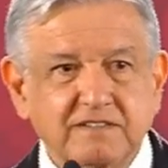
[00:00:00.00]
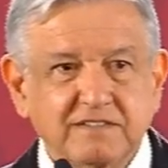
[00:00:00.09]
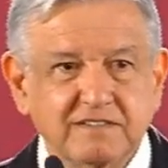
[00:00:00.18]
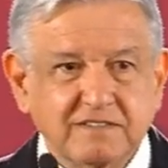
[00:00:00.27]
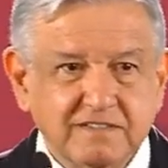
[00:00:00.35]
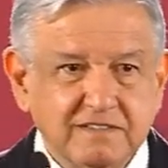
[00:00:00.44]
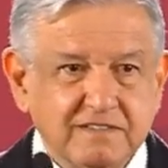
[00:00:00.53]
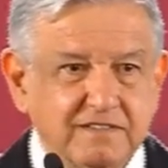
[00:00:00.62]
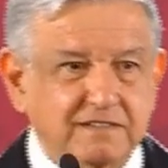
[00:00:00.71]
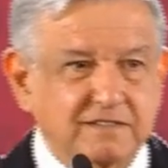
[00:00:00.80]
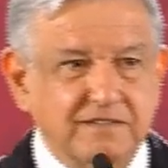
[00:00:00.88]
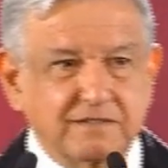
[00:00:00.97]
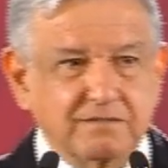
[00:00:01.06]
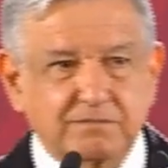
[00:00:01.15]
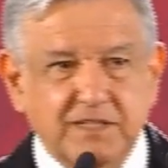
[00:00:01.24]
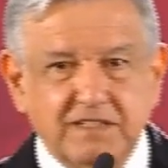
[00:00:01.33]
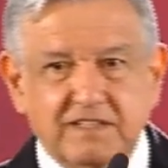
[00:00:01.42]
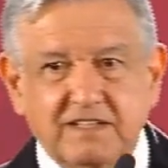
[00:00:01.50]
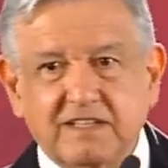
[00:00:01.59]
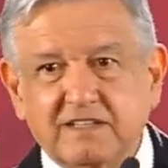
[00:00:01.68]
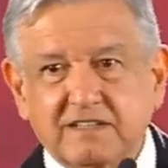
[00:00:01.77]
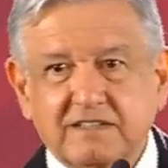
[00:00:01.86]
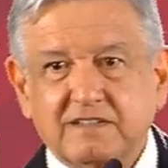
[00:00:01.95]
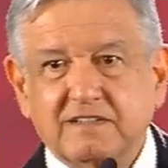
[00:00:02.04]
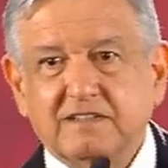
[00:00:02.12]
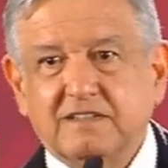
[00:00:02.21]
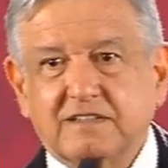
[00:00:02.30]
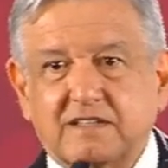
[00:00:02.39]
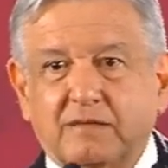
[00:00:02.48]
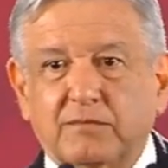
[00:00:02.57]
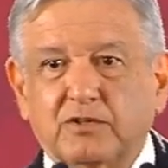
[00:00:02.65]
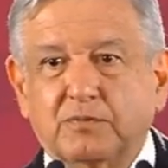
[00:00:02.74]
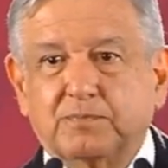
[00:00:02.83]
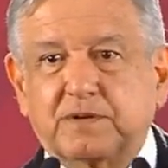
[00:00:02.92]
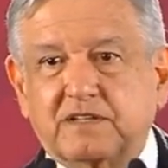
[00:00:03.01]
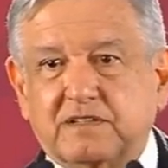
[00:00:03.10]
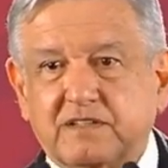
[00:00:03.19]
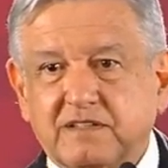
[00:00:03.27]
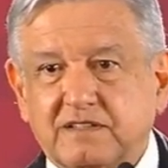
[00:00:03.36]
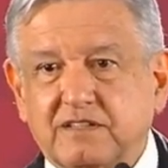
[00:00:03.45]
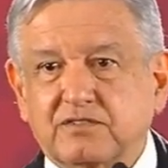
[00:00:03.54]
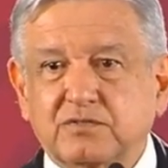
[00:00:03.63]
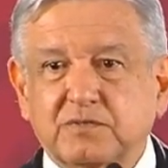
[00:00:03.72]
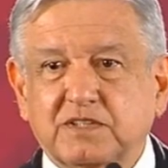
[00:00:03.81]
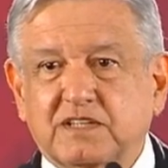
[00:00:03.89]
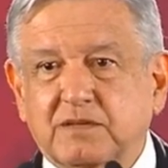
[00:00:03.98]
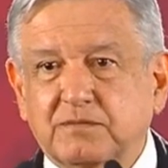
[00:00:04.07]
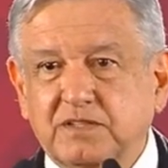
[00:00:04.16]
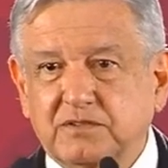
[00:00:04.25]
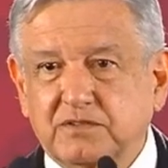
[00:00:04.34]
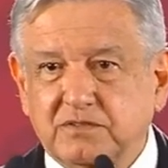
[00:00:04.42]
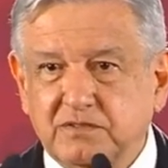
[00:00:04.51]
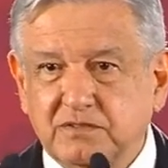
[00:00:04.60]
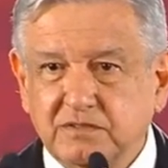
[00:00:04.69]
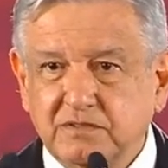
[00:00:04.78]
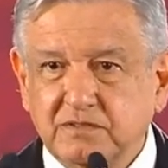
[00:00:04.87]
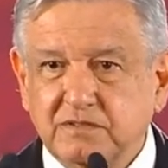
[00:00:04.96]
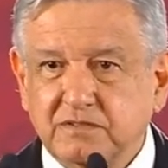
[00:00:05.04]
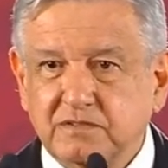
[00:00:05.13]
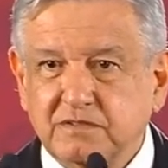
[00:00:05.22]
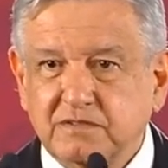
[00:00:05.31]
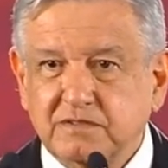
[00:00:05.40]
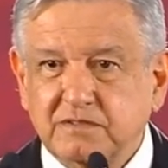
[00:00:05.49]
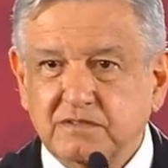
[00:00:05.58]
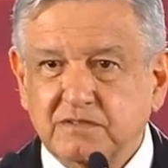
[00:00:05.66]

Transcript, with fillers: Three companies used to sell the major part of those medications.